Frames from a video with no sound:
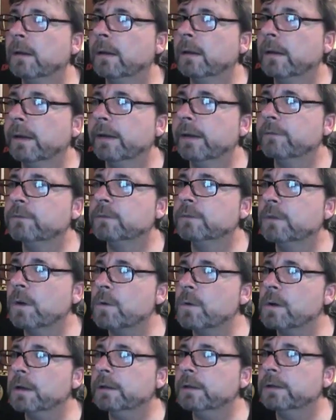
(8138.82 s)
I have
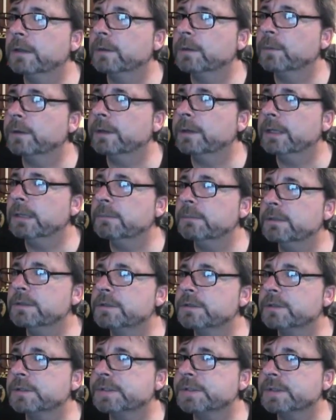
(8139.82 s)
no idea what Amy
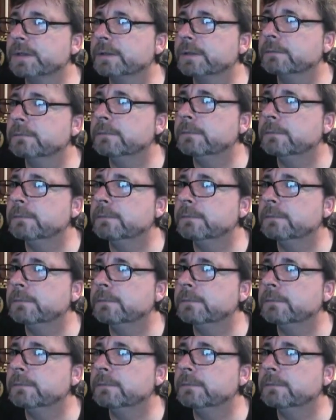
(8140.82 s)
just said.